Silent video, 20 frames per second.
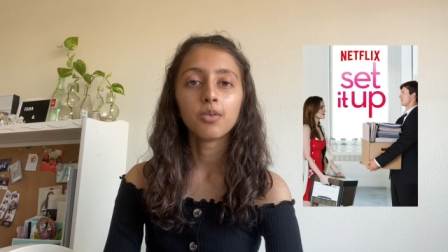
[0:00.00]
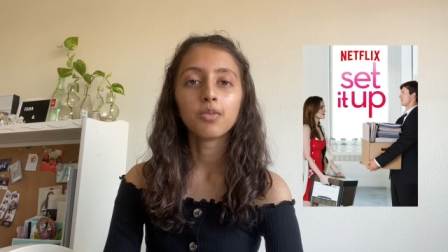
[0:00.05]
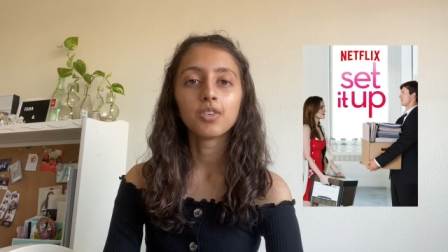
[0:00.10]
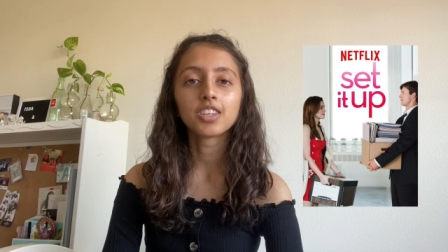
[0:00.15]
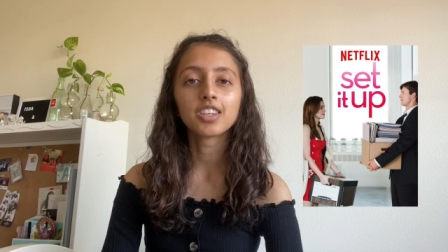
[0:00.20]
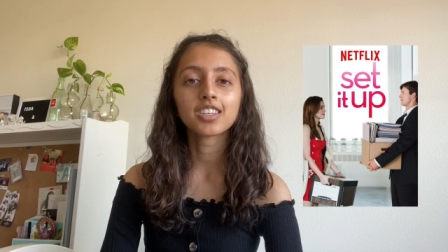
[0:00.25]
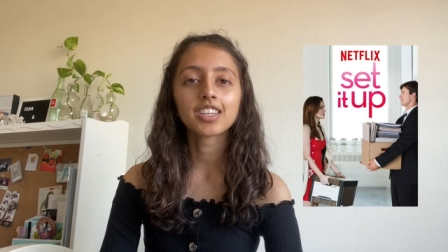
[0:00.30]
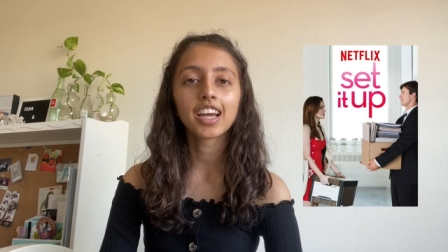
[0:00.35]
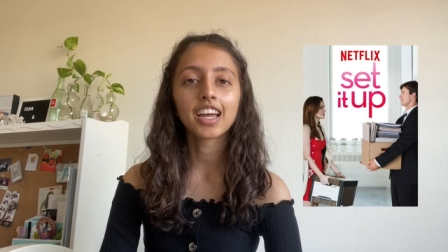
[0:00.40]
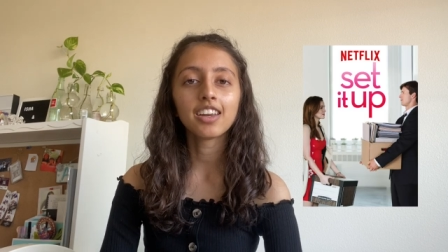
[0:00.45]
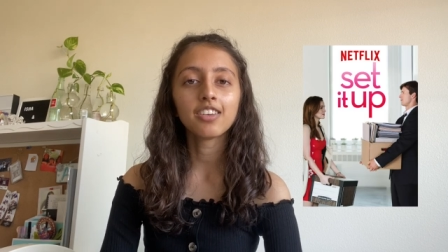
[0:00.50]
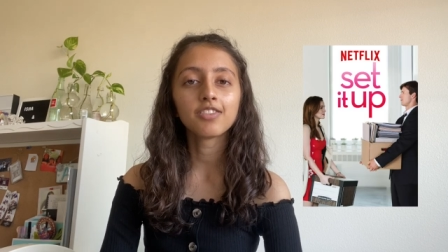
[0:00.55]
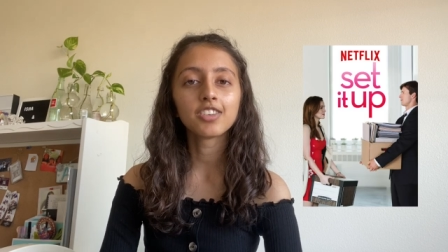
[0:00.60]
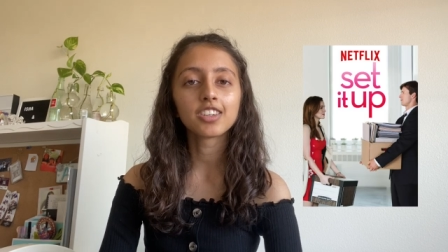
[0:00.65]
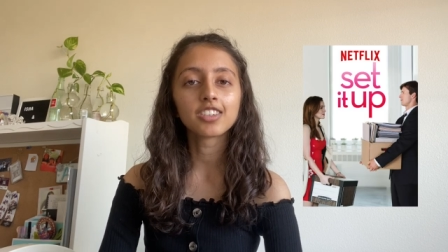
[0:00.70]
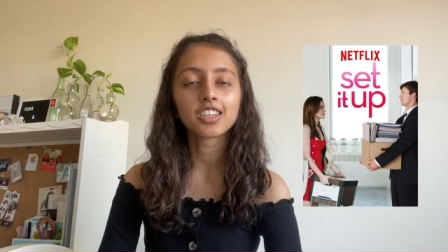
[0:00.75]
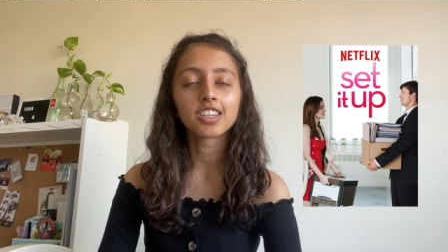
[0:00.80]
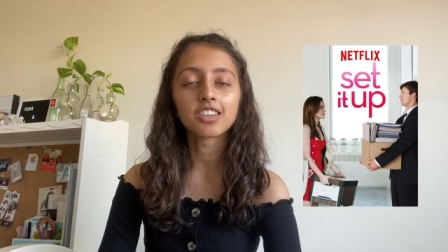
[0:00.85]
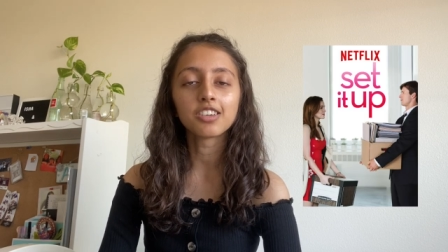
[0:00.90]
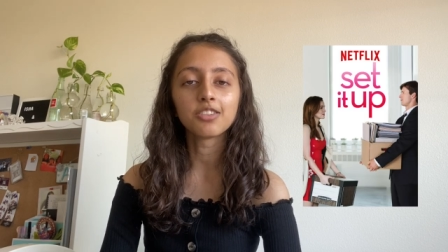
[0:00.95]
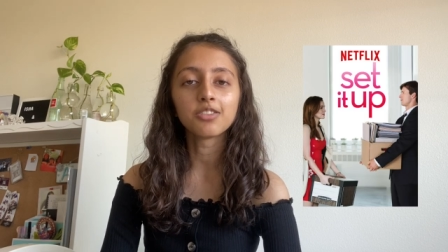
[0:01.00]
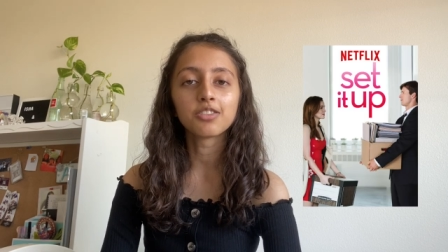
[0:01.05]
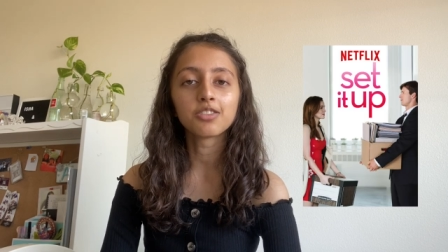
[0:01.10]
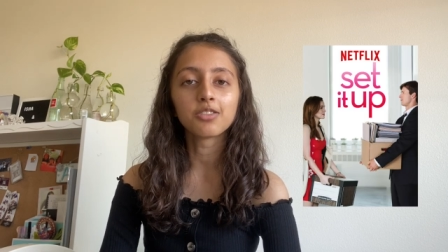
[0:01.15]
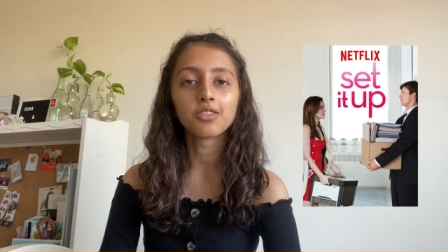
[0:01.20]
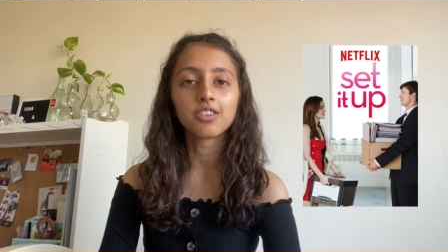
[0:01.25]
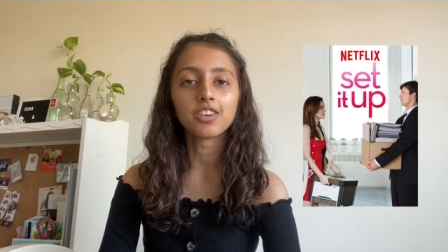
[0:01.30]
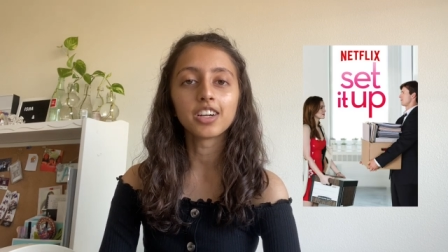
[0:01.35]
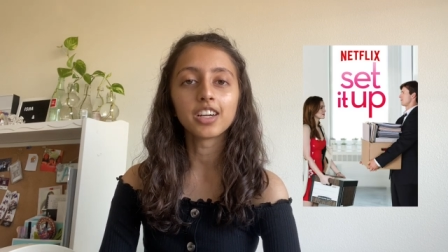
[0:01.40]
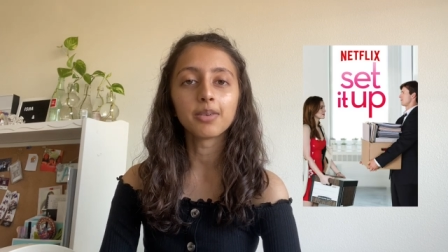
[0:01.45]
which is kind of just a cute
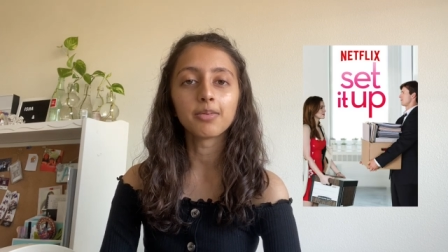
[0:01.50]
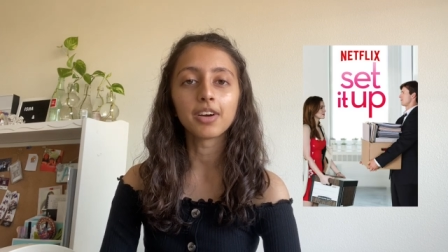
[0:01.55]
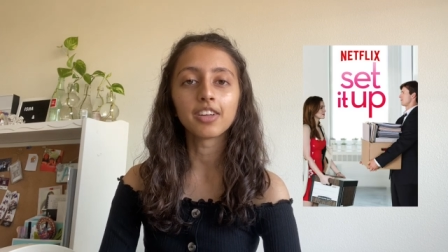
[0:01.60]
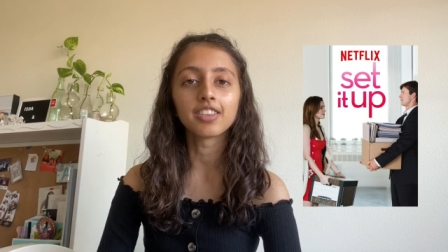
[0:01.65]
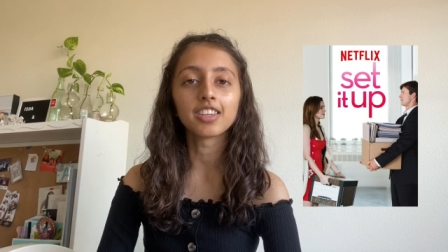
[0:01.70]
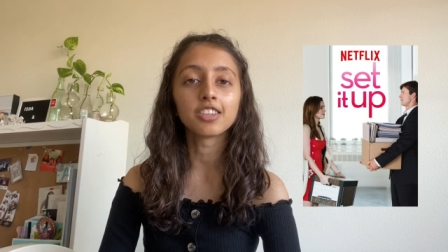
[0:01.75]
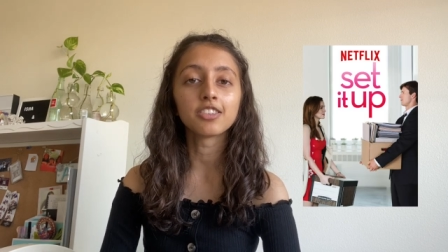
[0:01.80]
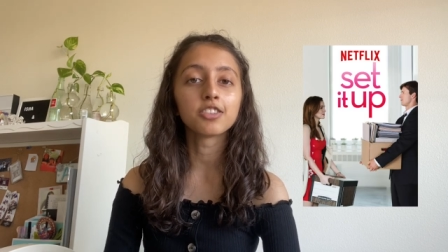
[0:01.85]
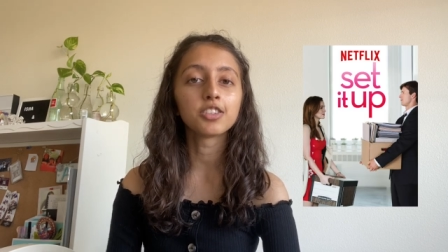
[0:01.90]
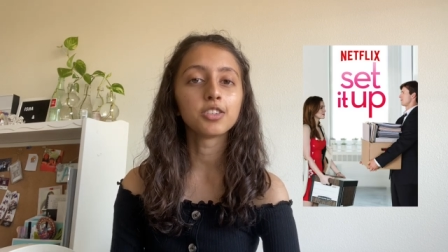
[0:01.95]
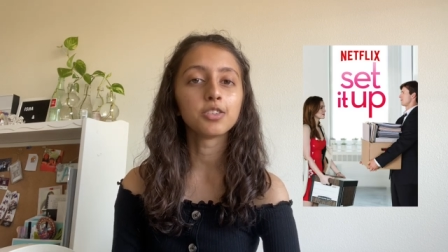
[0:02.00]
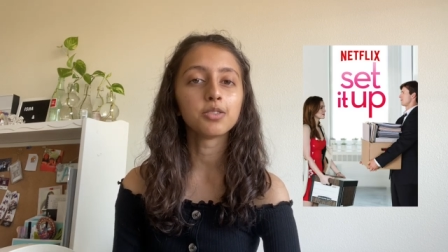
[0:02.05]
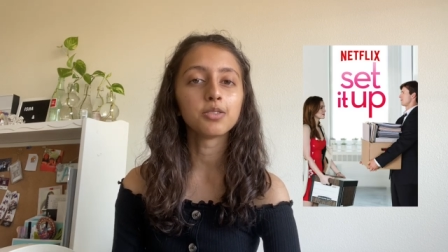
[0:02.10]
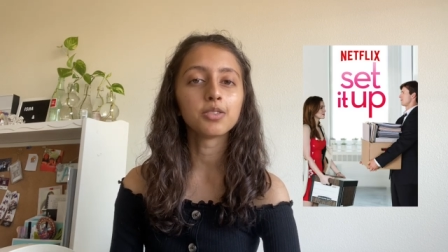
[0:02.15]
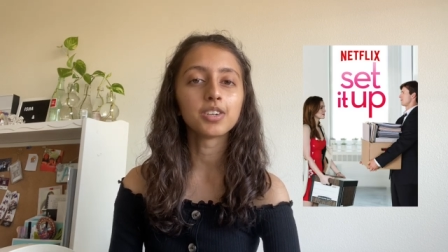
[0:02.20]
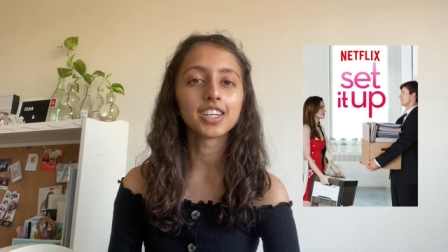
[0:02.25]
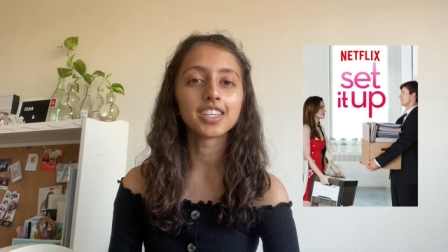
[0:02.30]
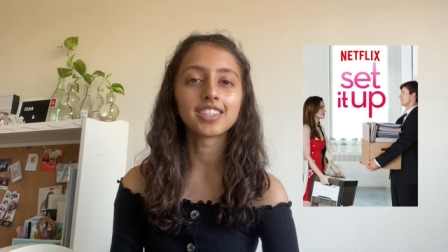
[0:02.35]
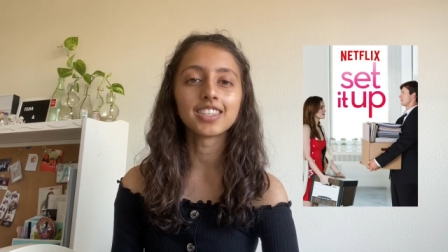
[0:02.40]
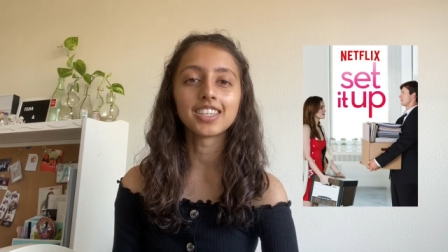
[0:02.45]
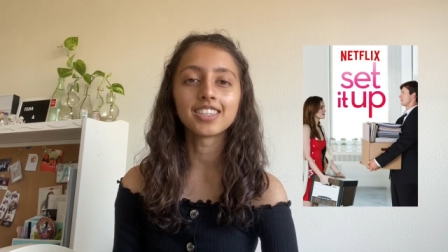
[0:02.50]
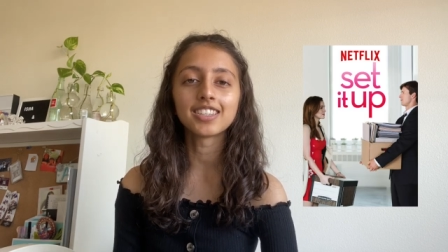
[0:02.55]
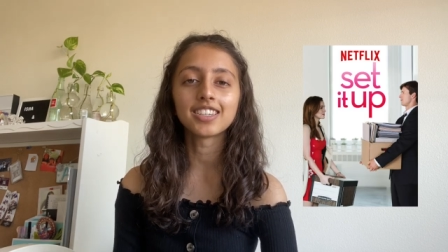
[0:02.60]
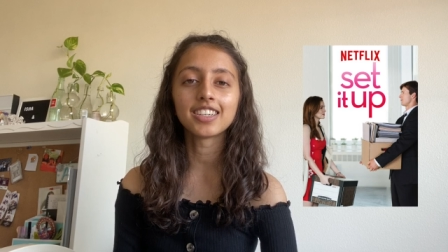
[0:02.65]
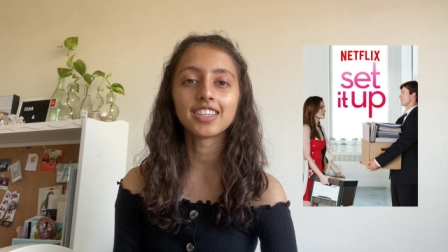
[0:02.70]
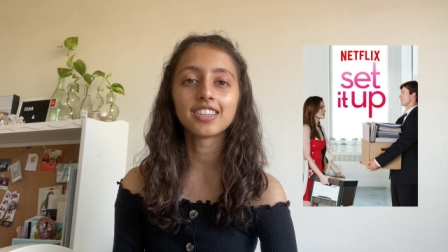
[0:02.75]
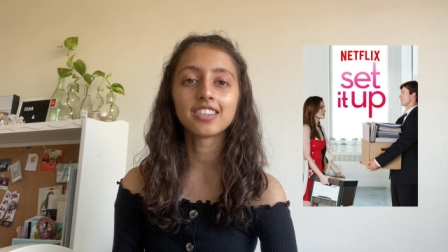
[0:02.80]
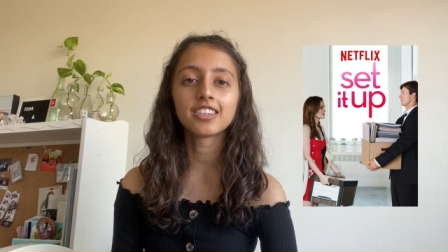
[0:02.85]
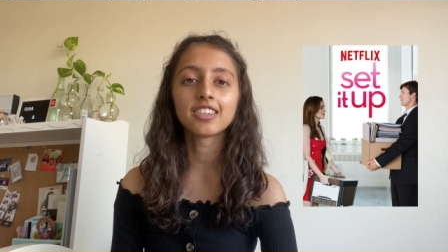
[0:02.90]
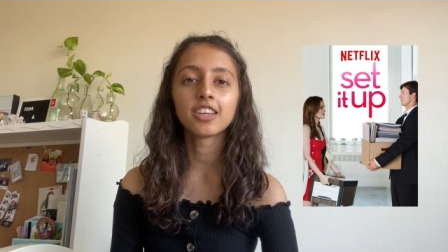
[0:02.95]
story about these two
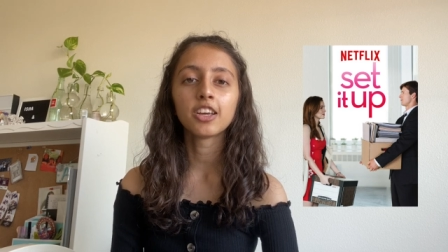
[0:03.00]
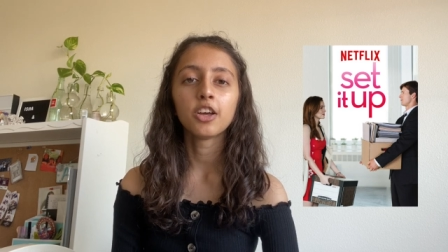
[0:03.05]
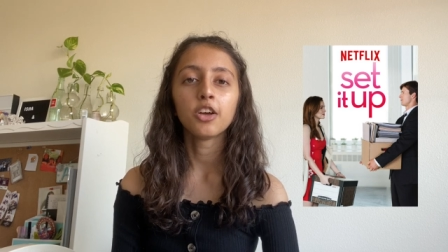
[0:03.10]
assistants